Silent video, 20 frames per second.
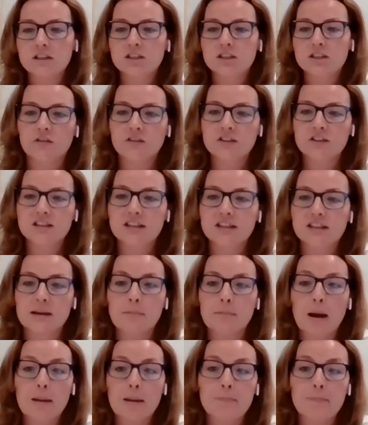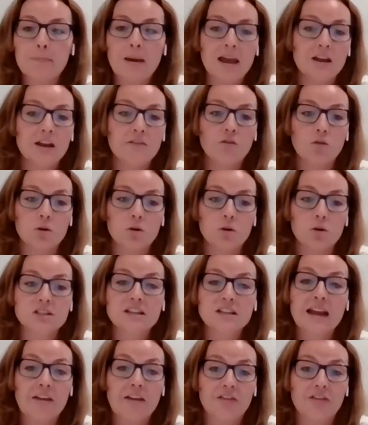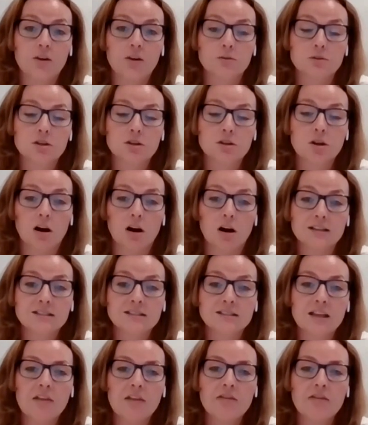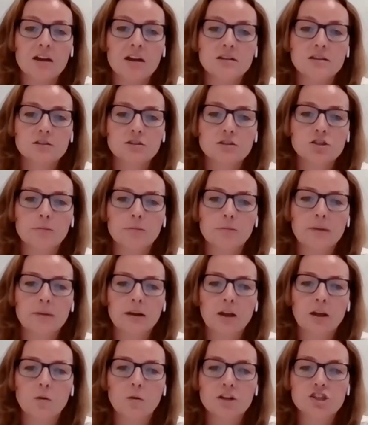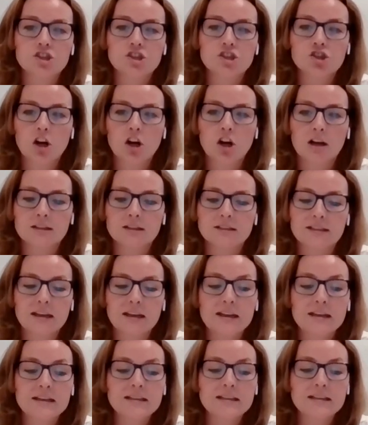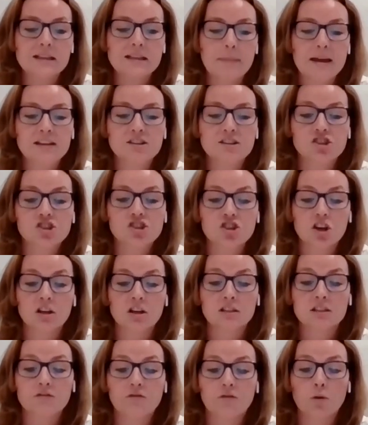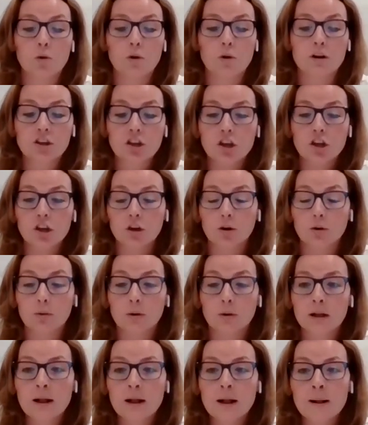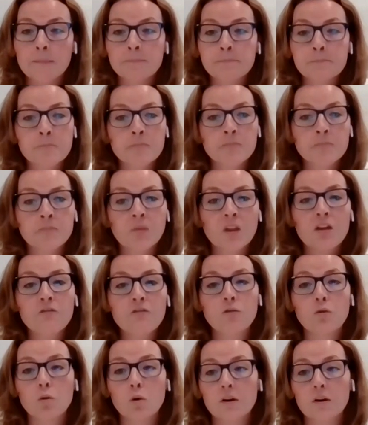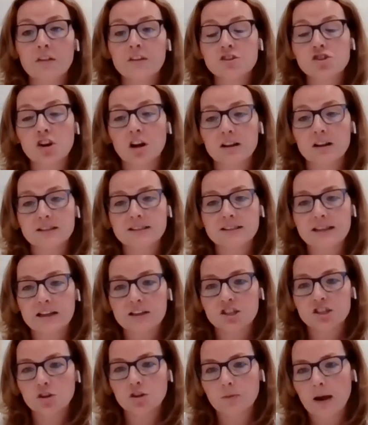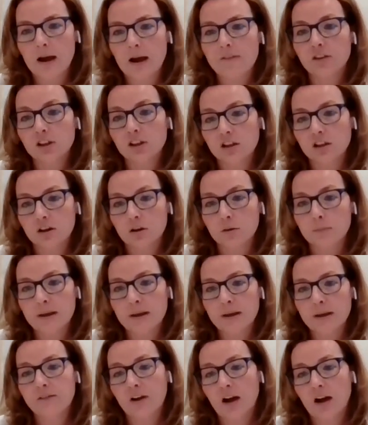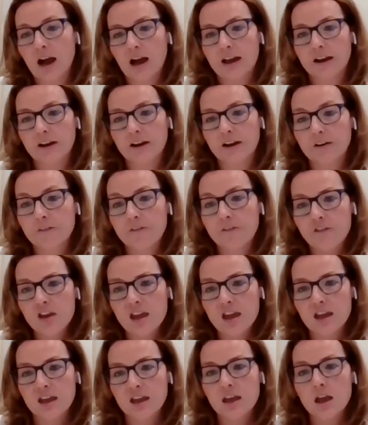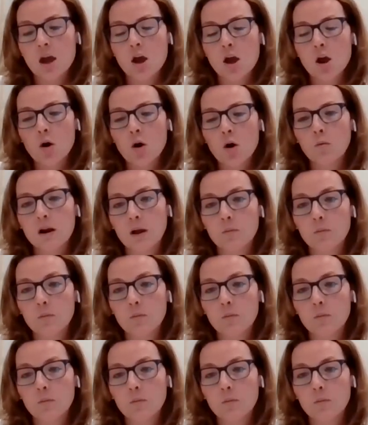and what services am I paying for to get those costs, and then determining which trust is the best trust for you. For the trusts that do have a little bit of a higher fee,